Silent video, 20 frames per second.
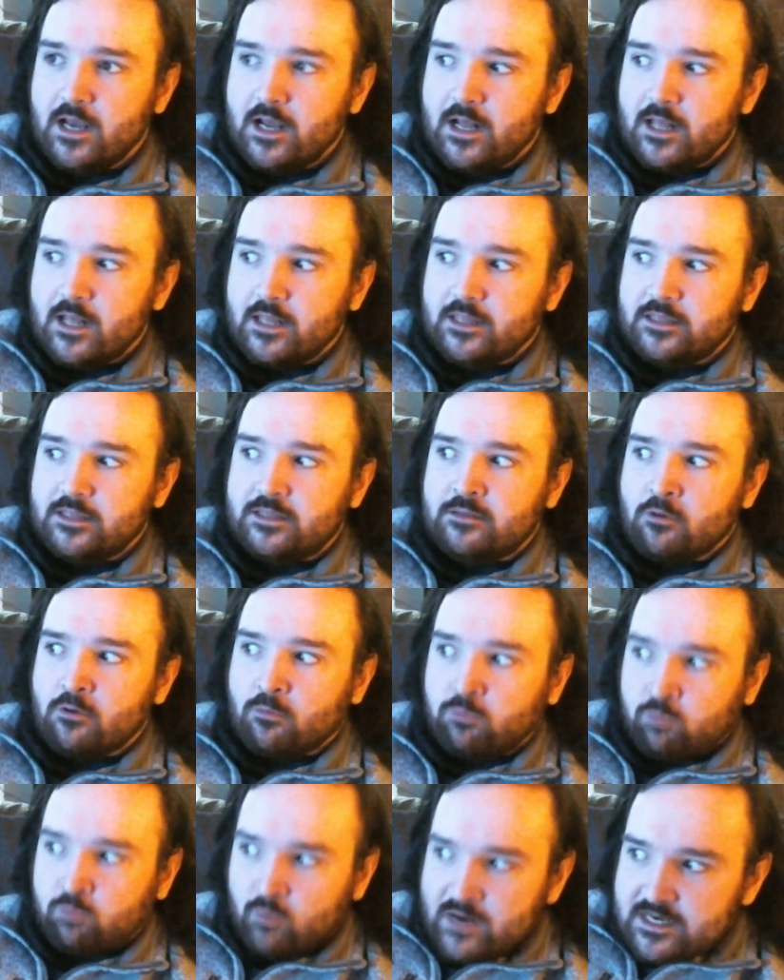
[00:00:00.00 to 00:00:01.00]
The
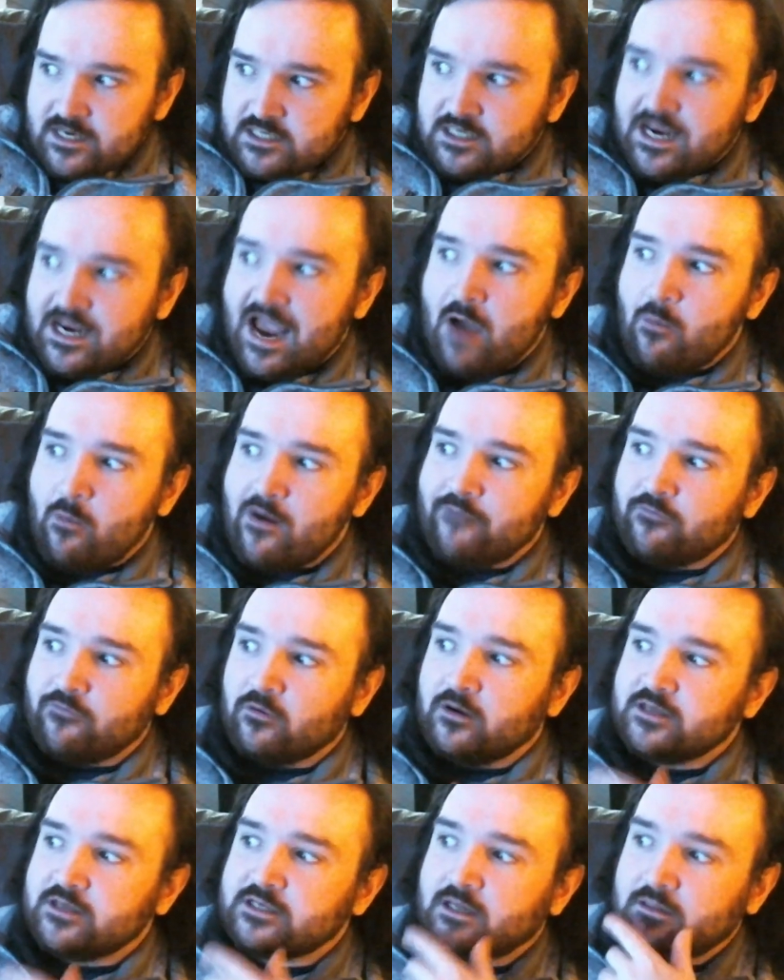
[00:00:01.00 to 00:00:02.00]
risk, however,
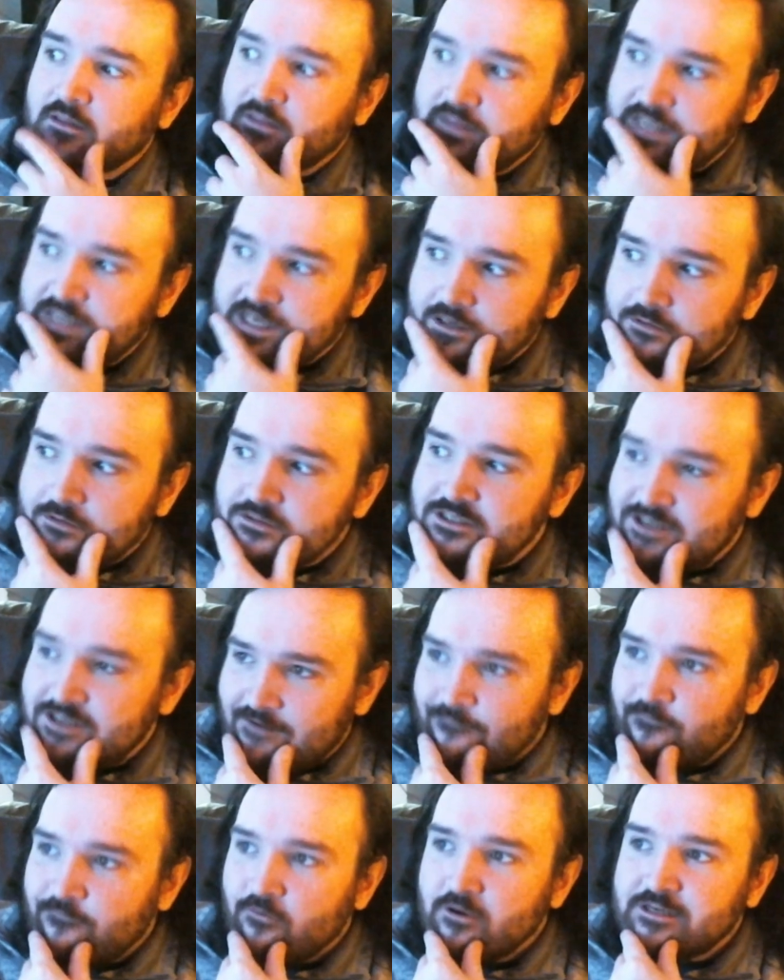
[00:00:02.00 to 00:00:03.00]
is a little
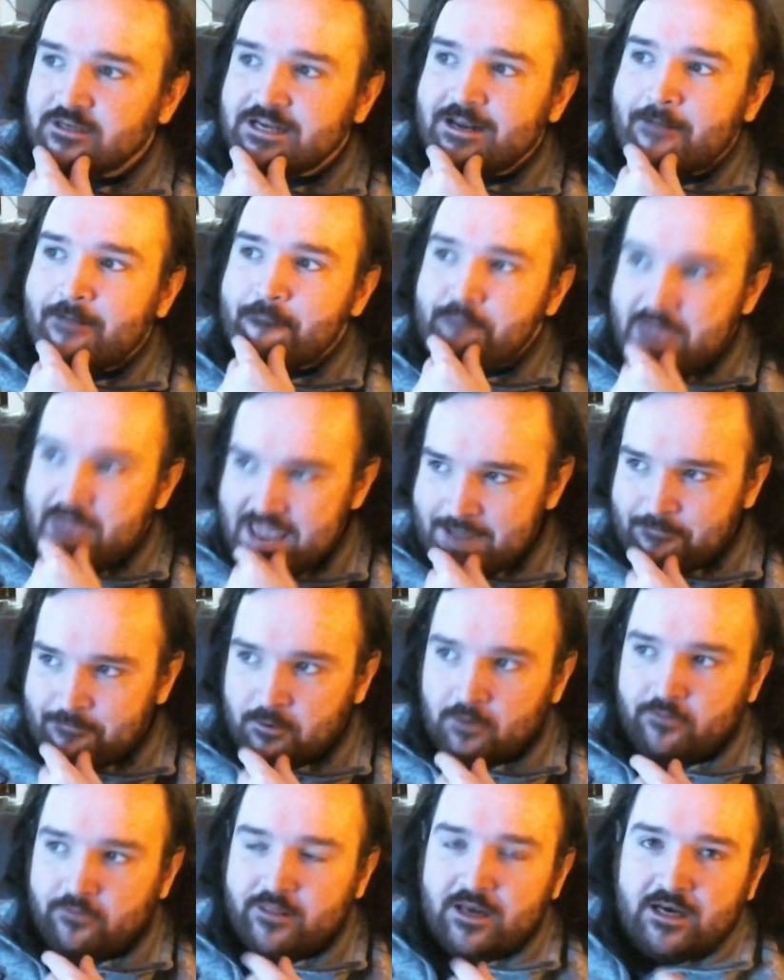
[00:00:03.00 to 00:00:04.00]
different in a
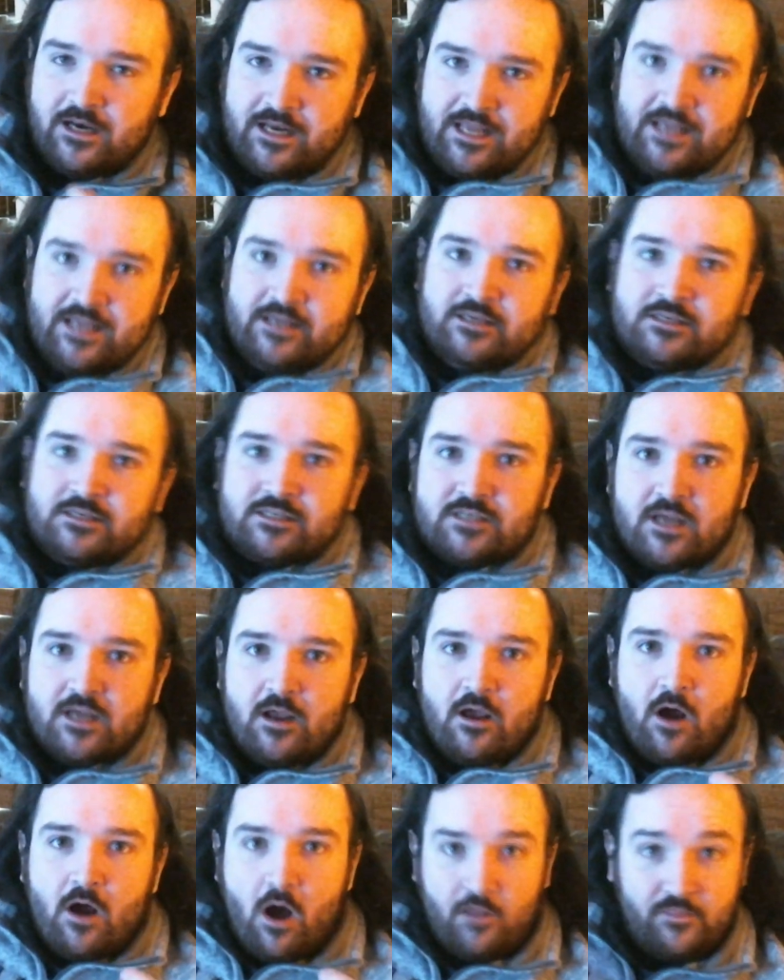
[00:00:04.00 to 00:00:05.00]
paper than it is
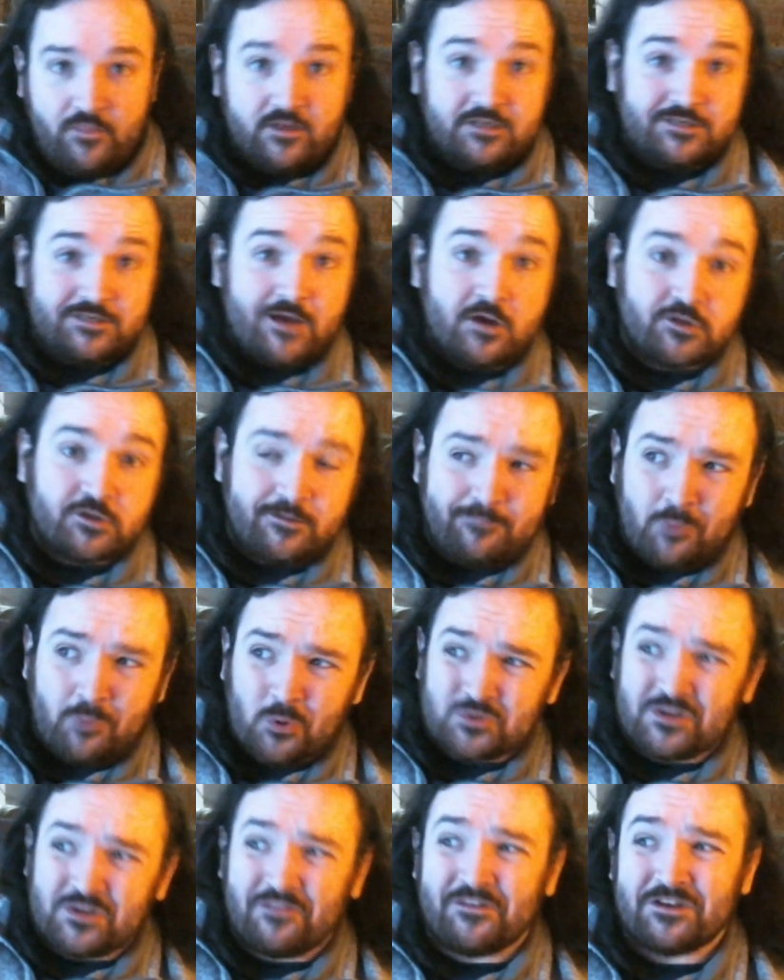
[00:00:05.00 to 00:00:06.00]
on the discussion boards.
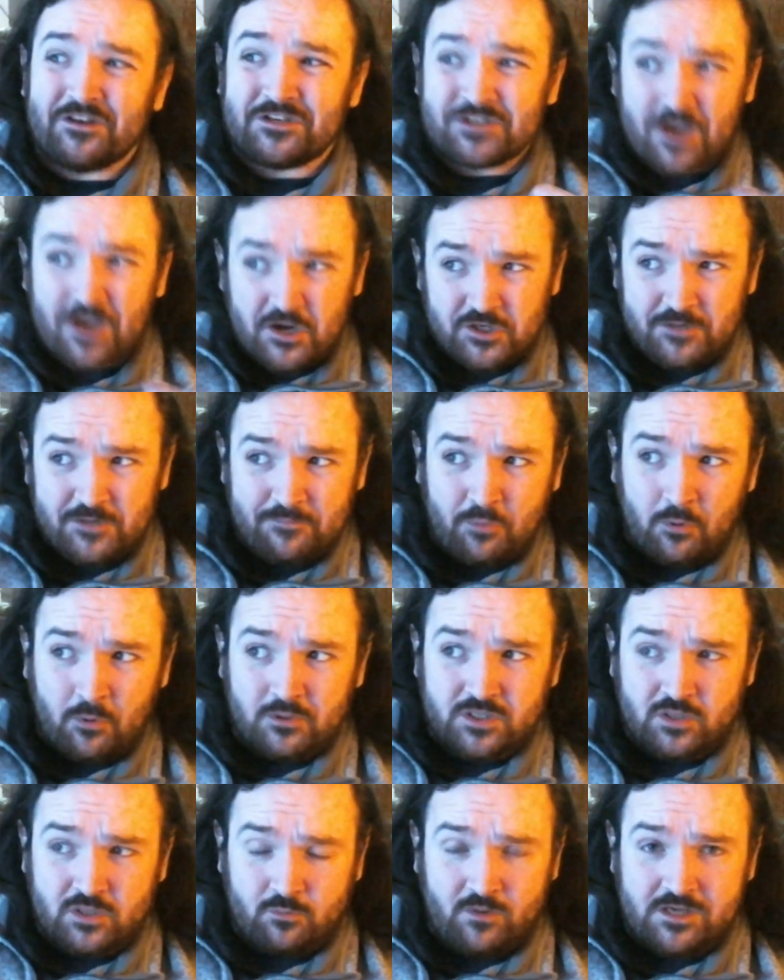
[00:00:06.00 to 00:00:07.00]
On the discussion boards,
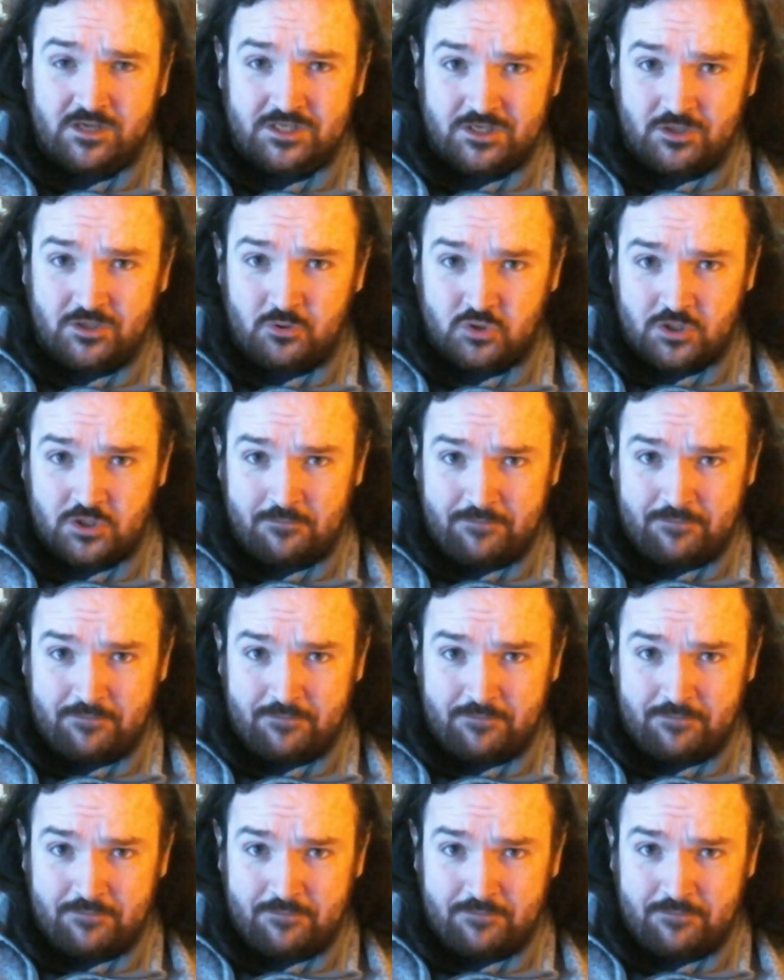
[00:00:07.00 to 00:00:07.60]
the reason you should be